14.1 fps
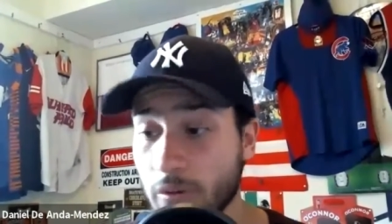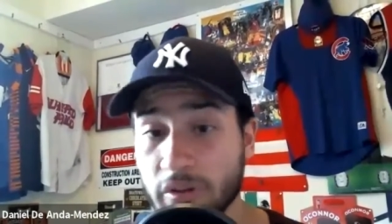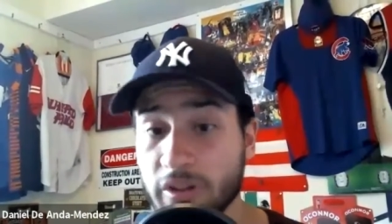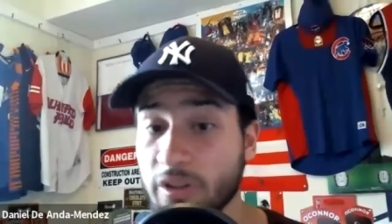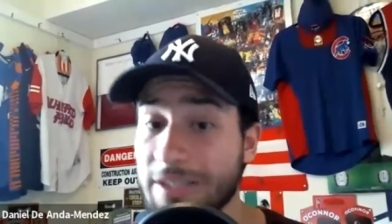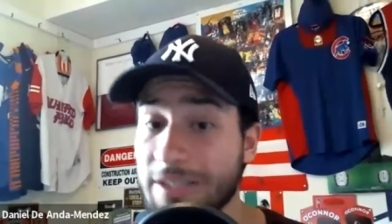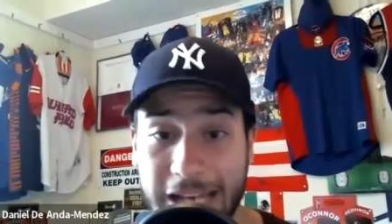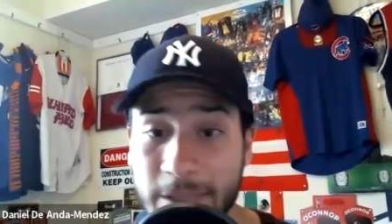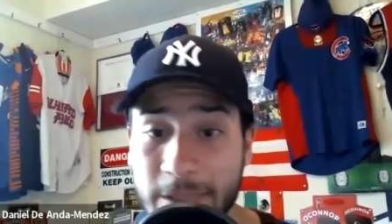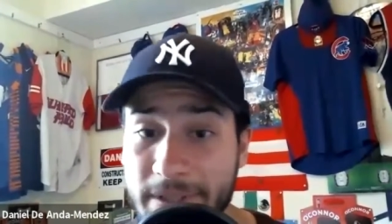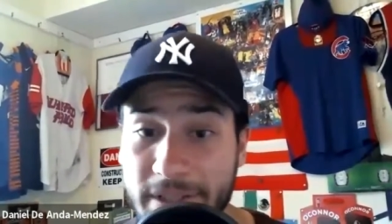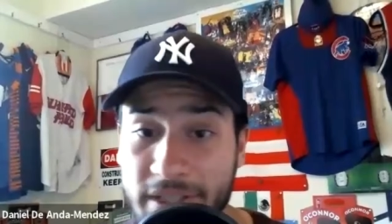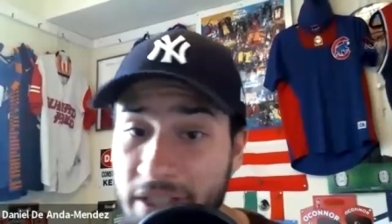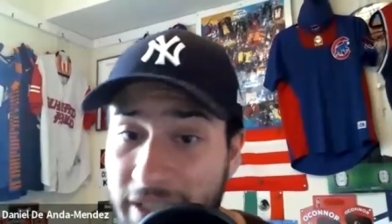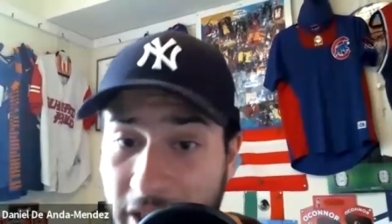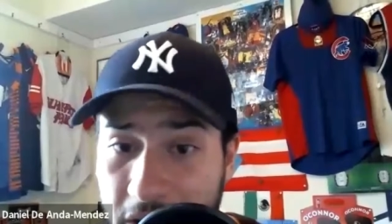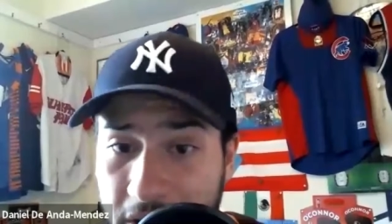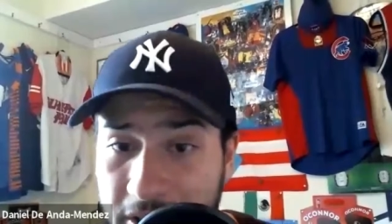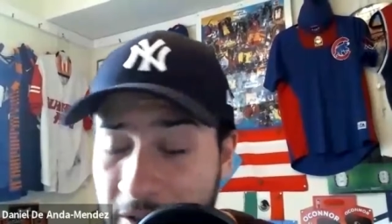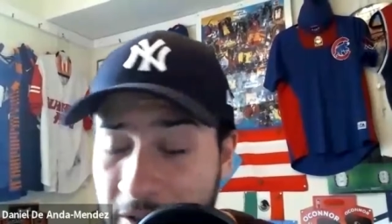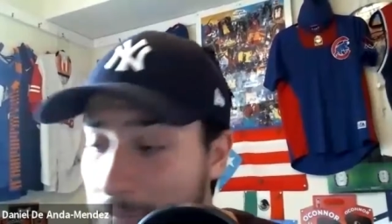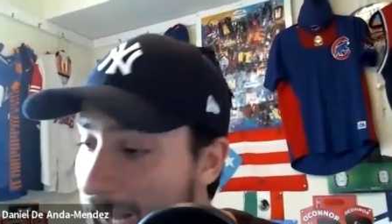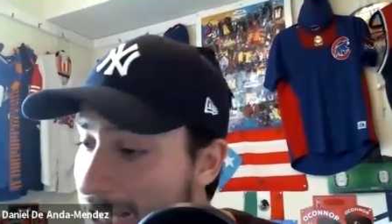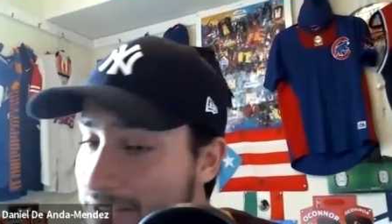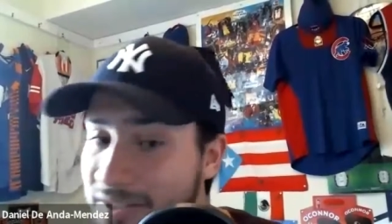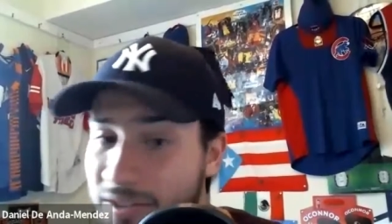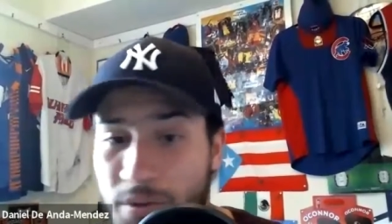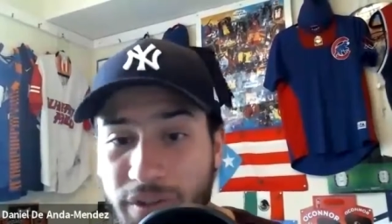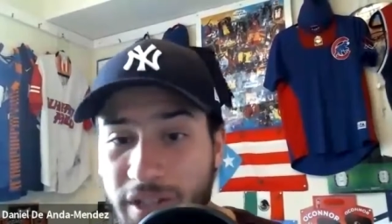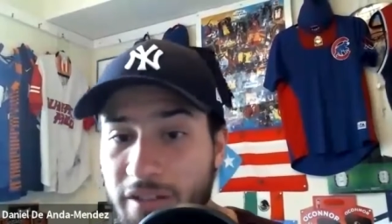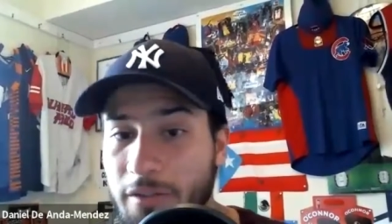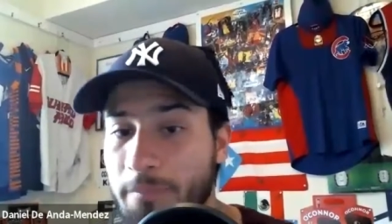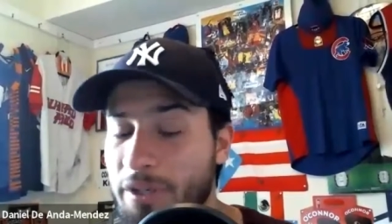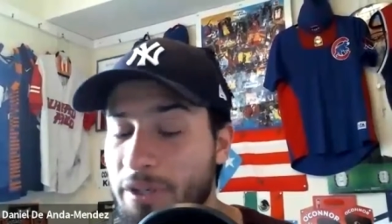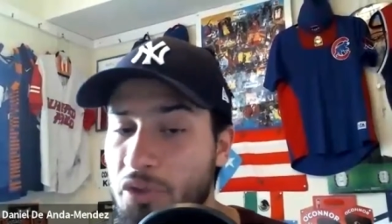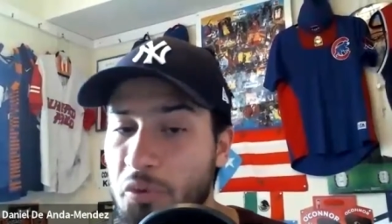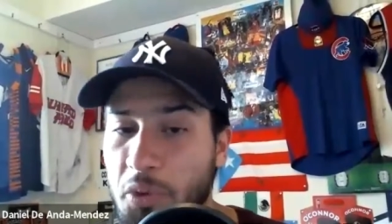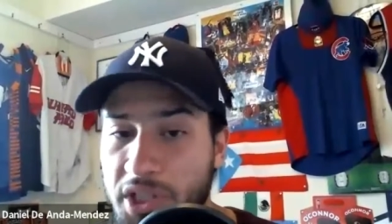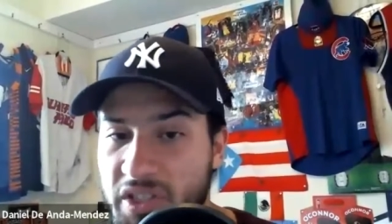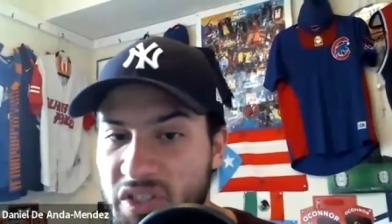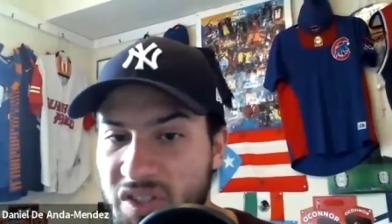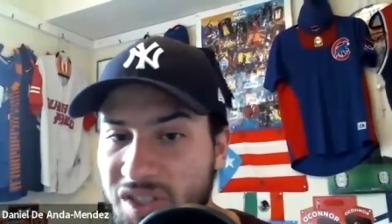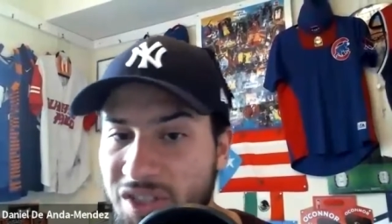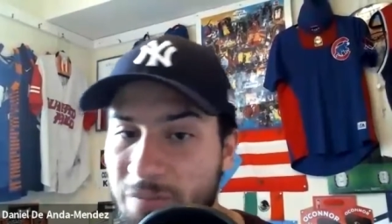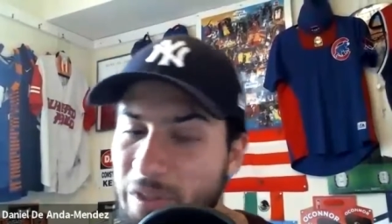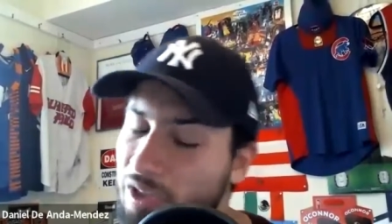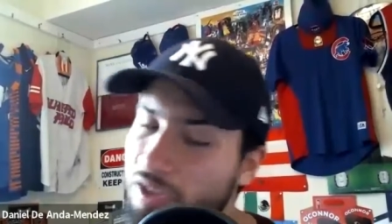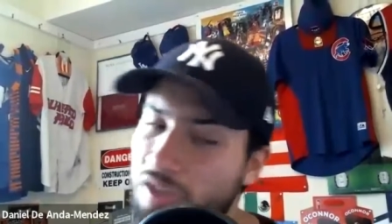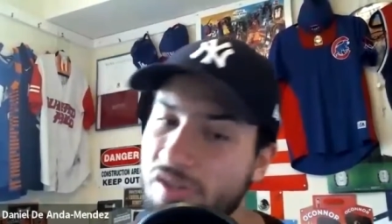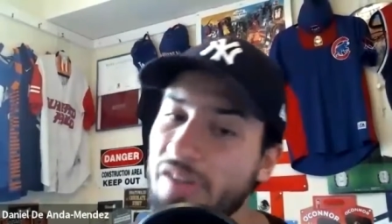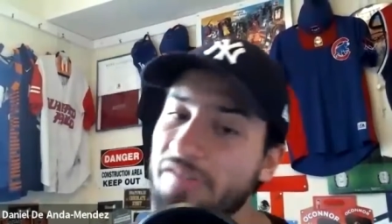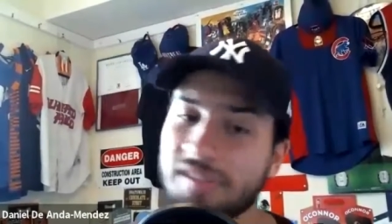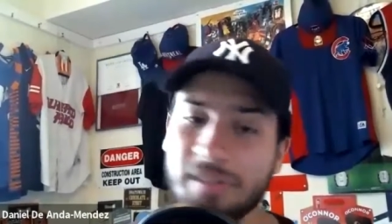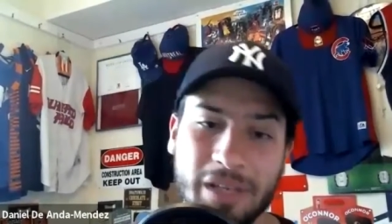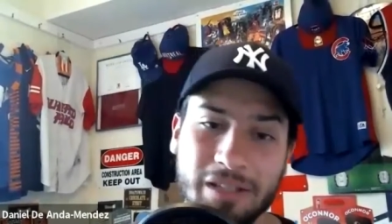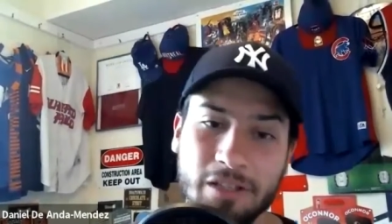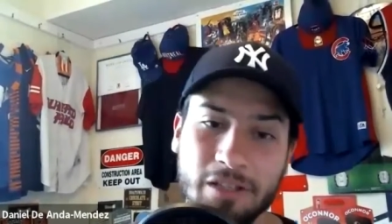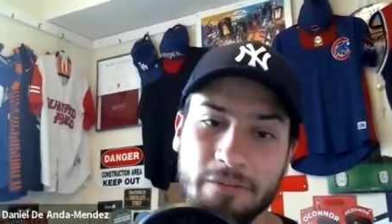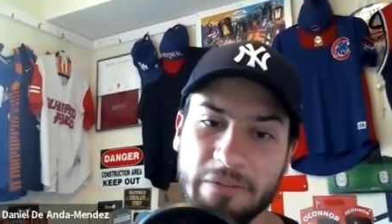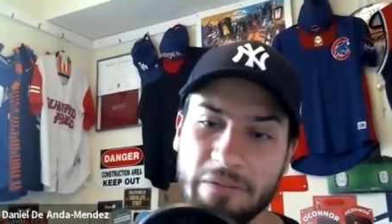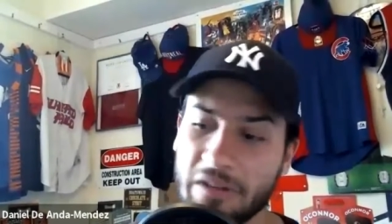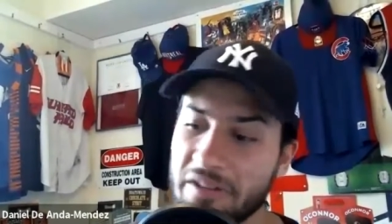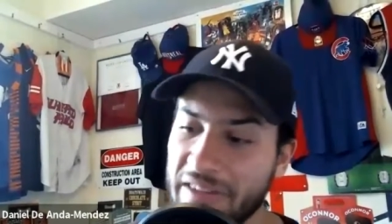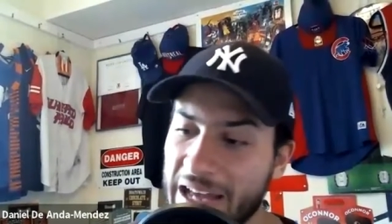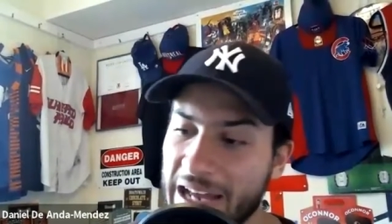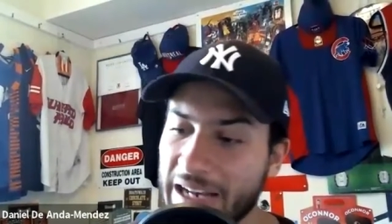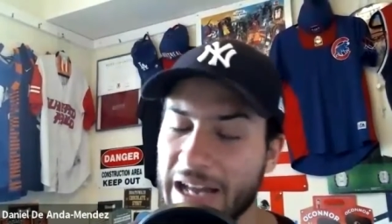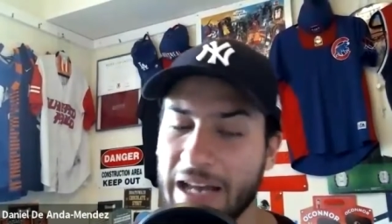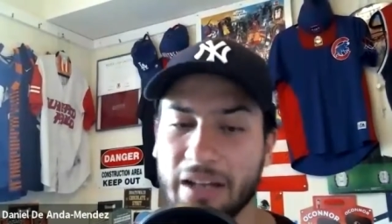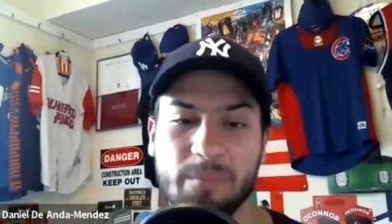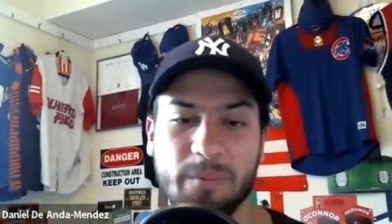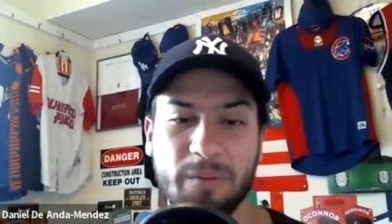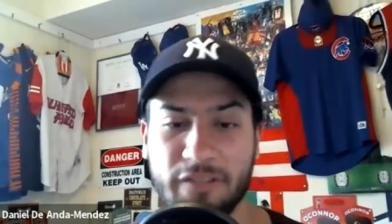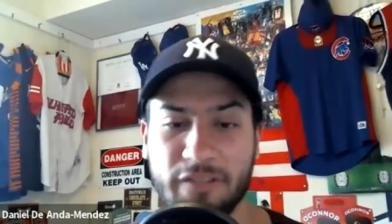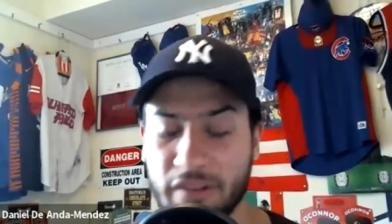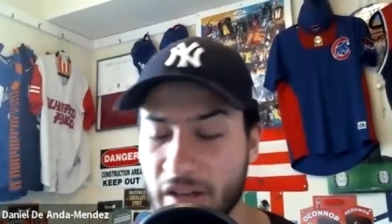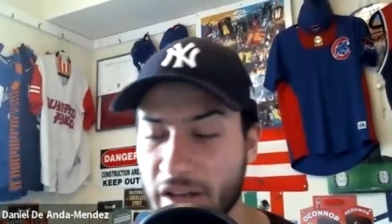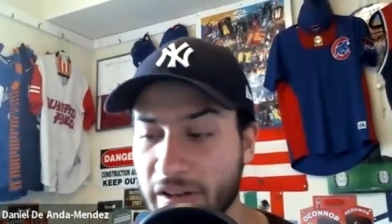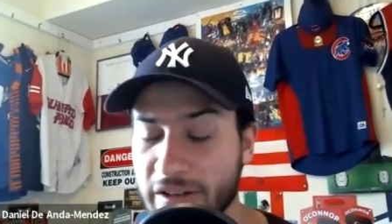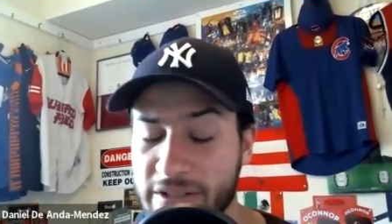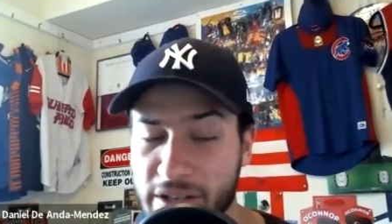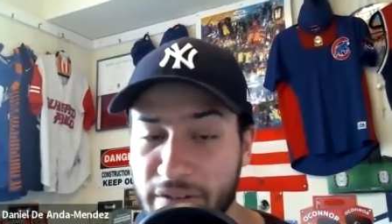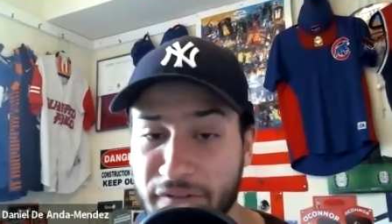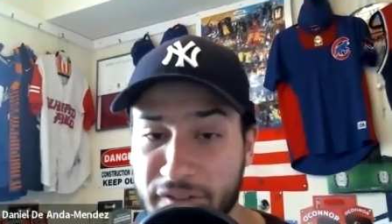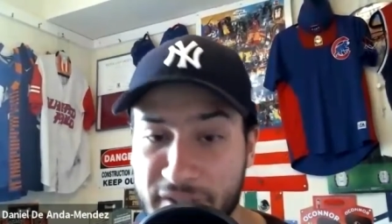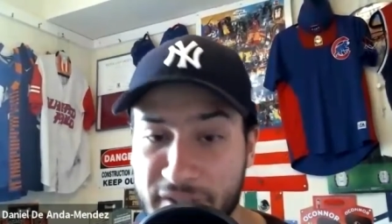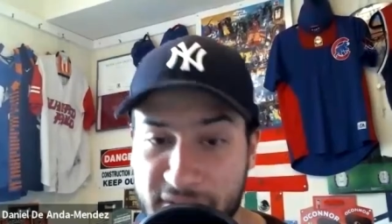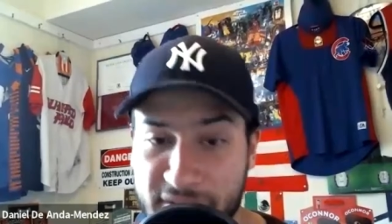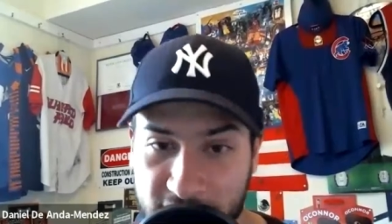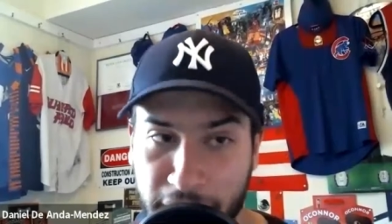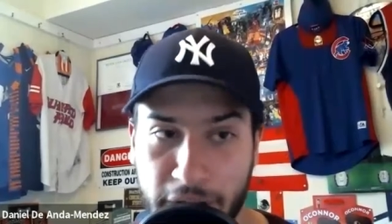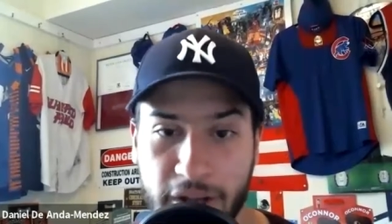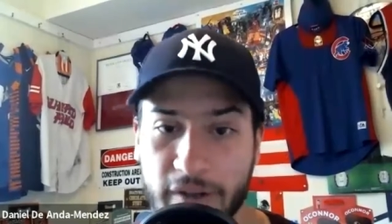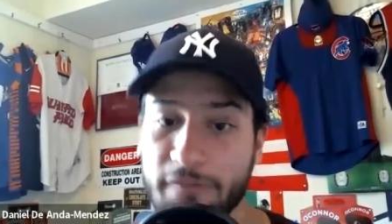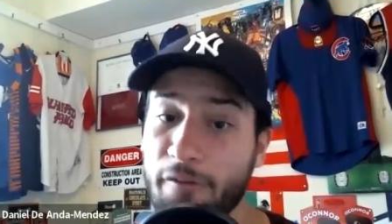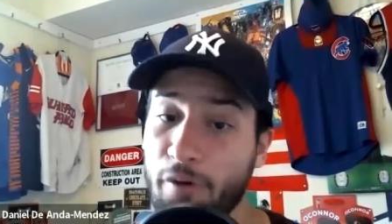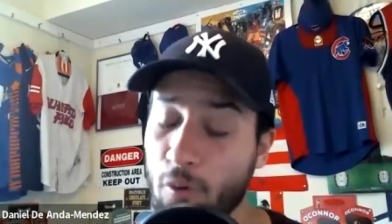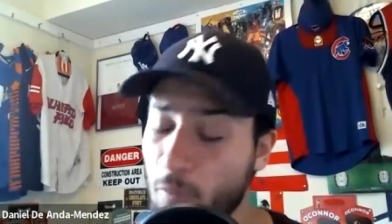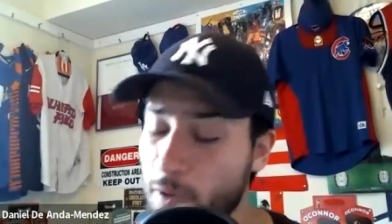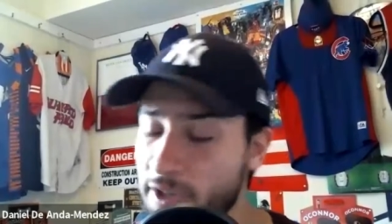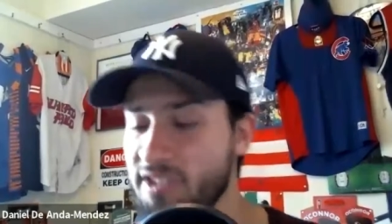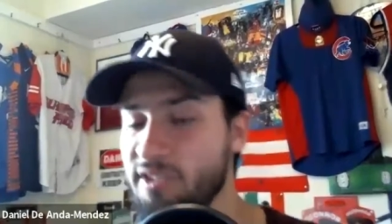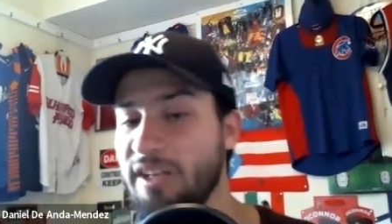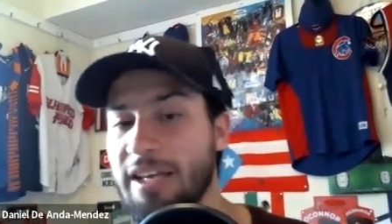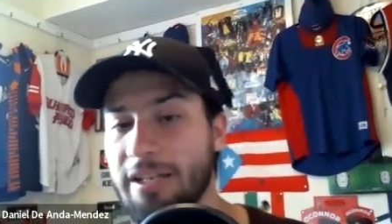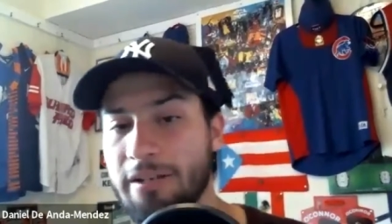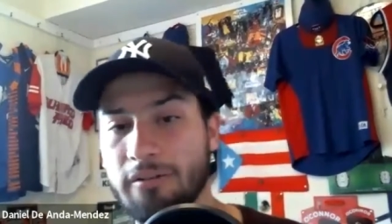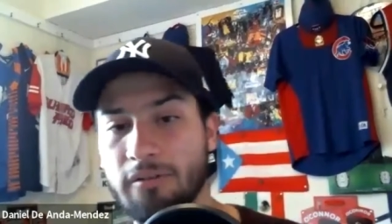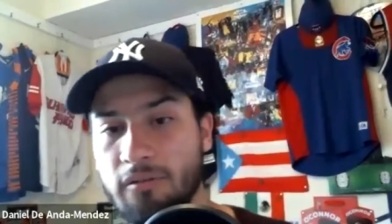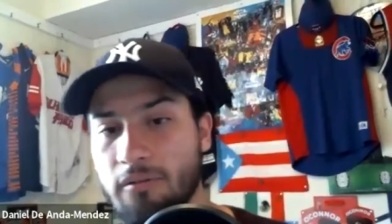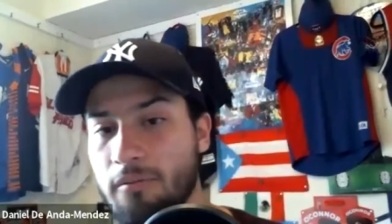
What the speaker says: their lineup is going to carry them. I just don't think their pitching rotation is going to be good enough to make a that high up of a seed for a 1-8